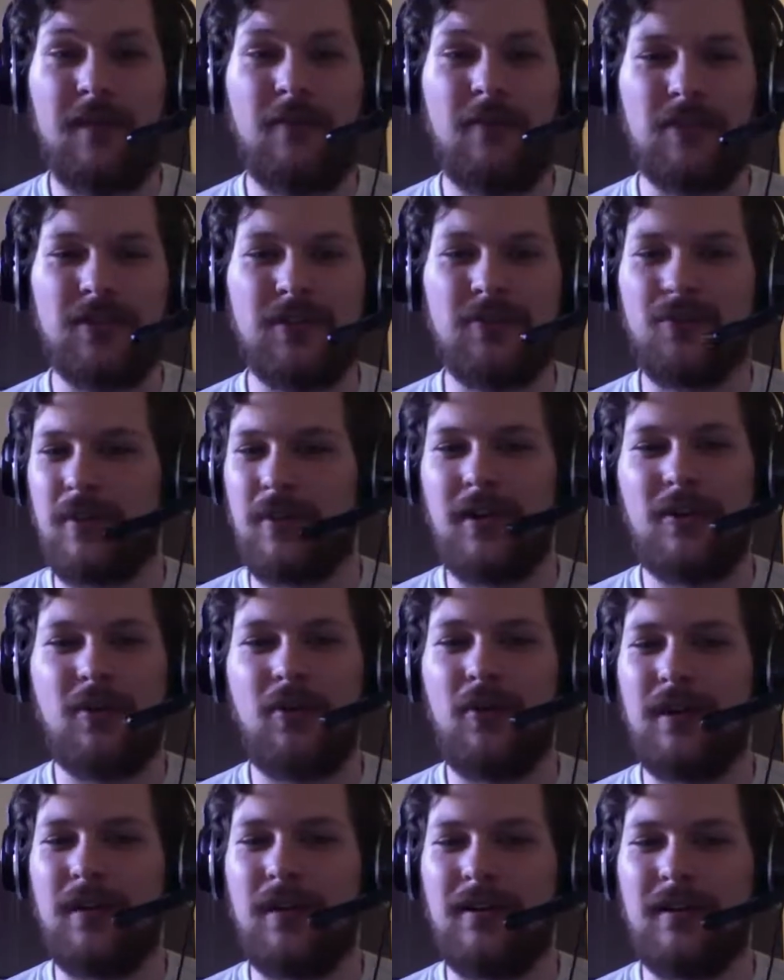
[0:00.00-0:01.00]
really
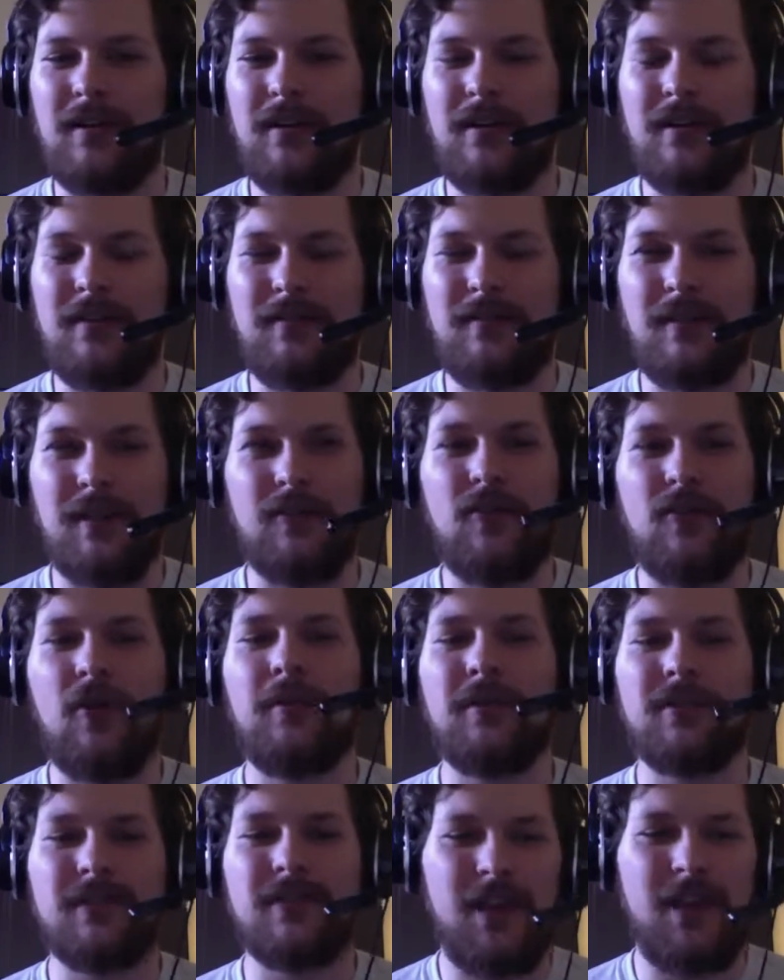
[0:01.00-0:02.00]
cool and
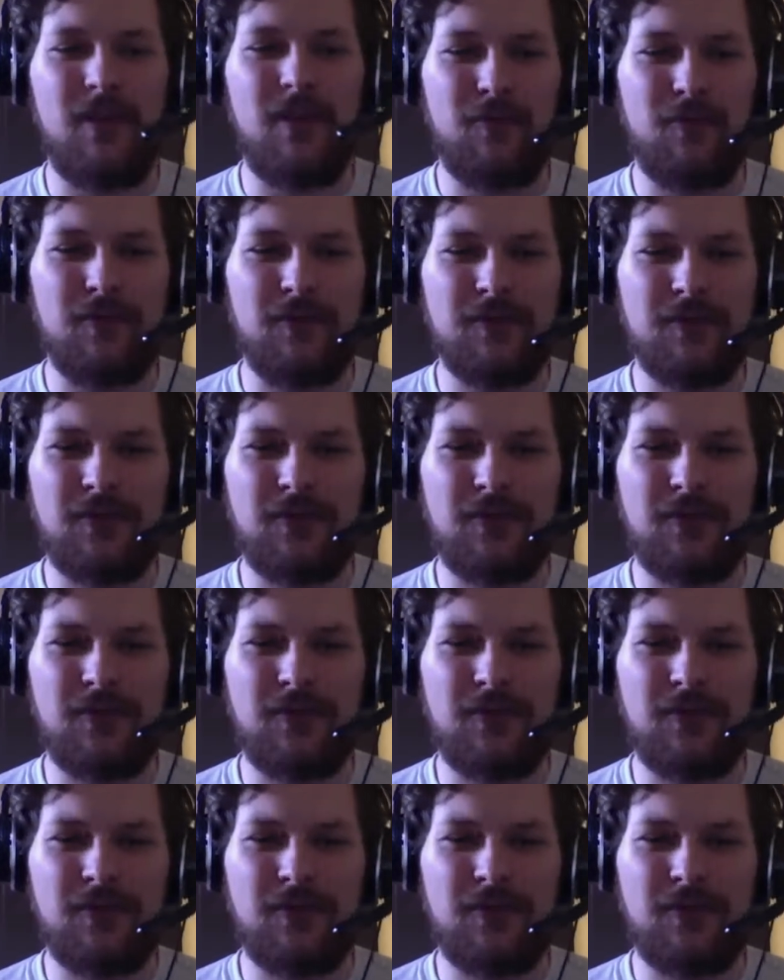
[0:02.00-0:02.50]
enormously helpful. So you